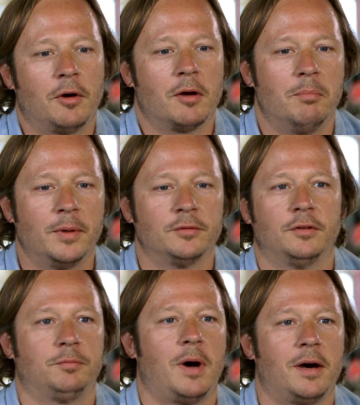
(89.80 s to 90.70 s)
our
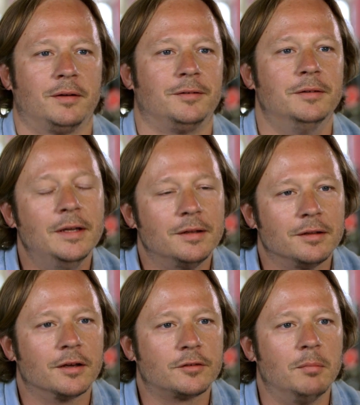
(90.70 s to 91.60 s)
business model
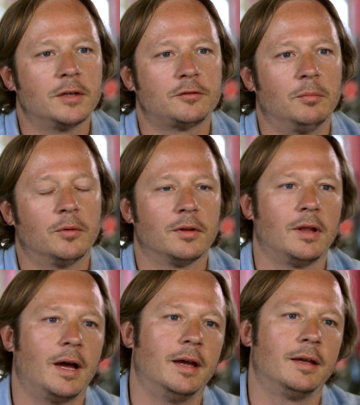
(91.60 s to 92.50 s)
looks much more
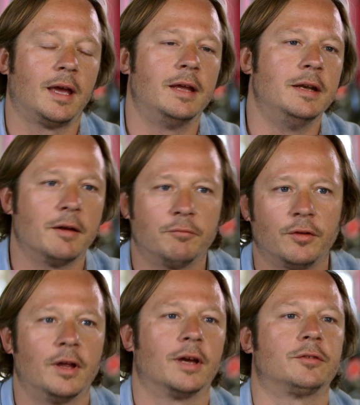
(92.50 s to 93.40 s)
like a
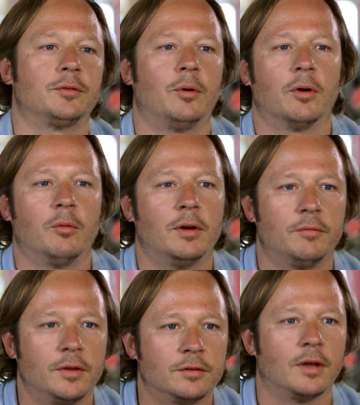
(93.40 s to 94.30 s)
Netflix or one
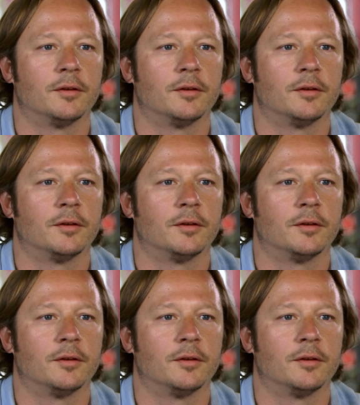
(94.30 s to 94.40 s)
of these